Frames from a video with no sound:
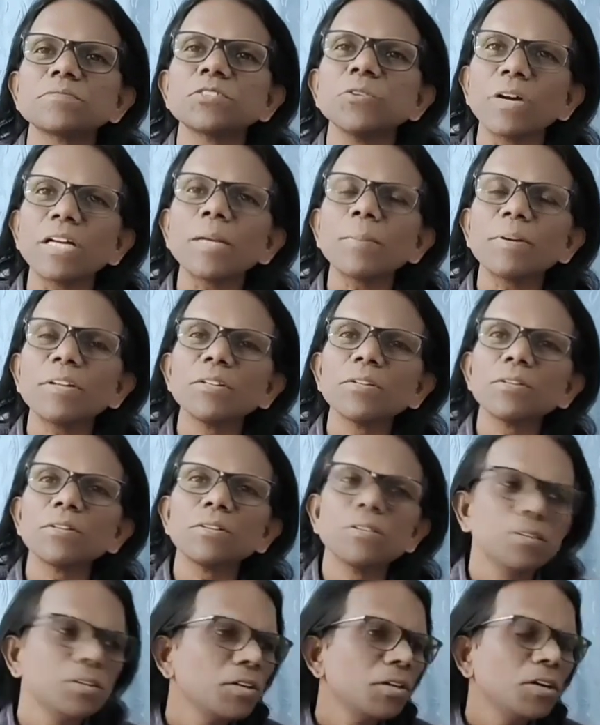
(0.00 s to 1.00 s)
What happened,
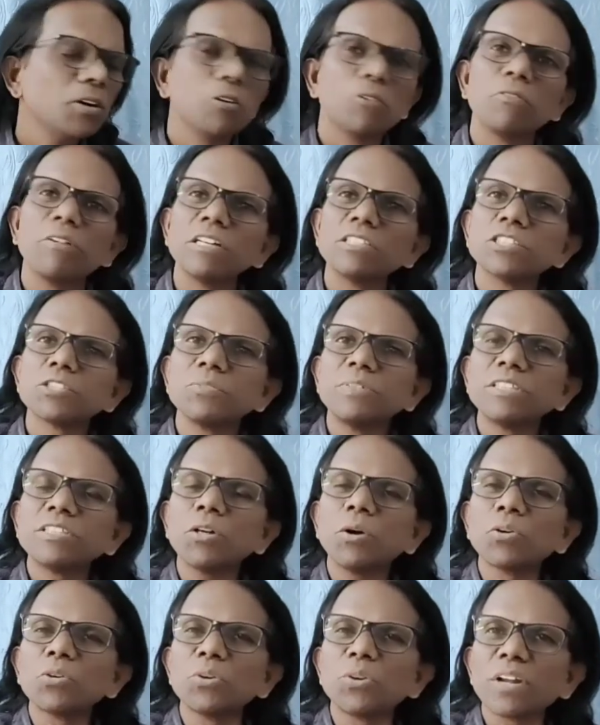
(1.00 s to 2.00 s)
once
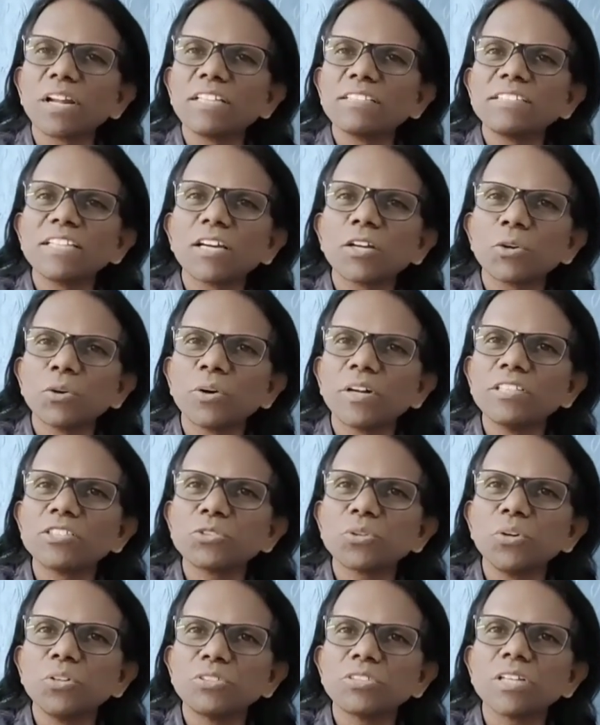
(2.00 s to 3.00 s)
without neutralizing the chlorine
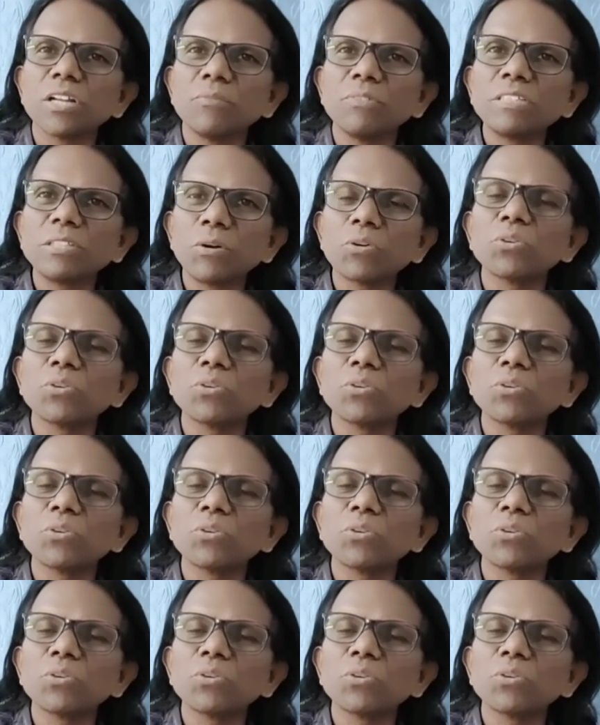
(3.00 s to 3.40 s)
solution,